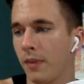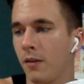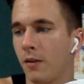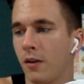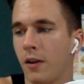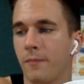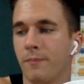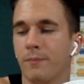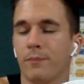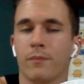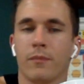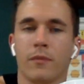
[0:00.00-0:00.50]

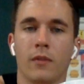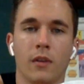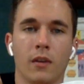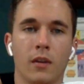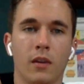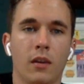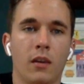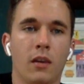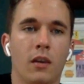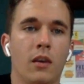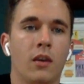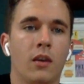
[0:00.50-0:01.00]
Okay.
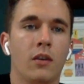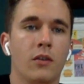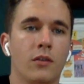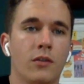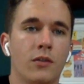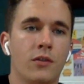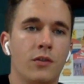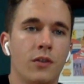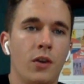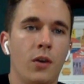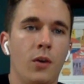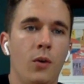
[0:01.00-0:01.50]

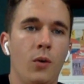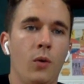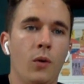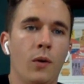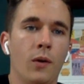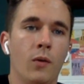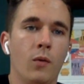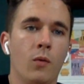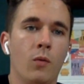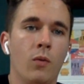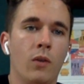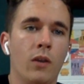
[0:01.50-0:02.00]
So
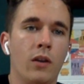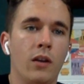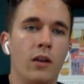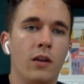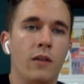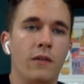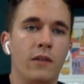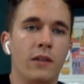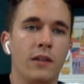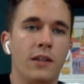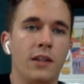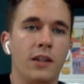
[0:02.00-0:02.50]
one
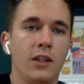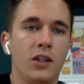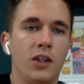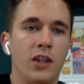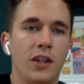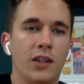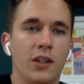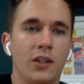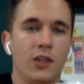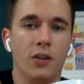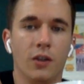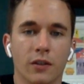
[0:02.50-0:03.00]
of the
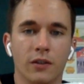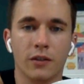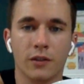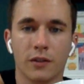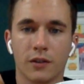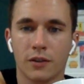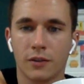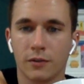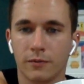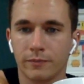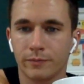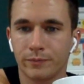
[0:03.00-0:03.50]

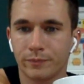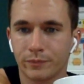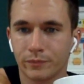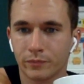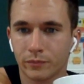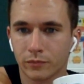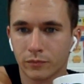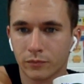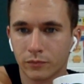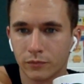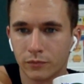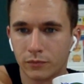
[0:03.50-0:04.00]
suggestions.
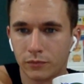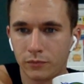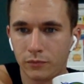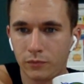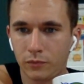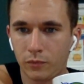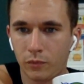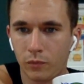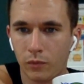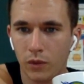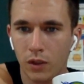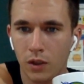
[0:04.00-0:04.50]

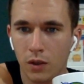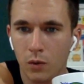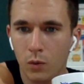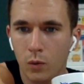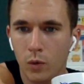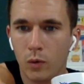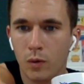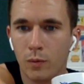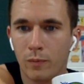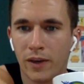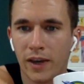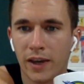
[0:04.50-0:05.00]

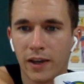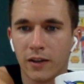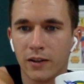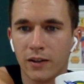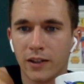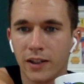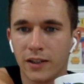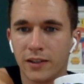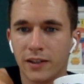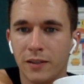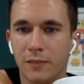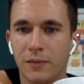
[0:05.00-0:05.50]
We went back on
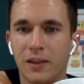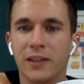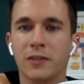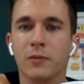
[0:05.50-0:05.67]
DS Team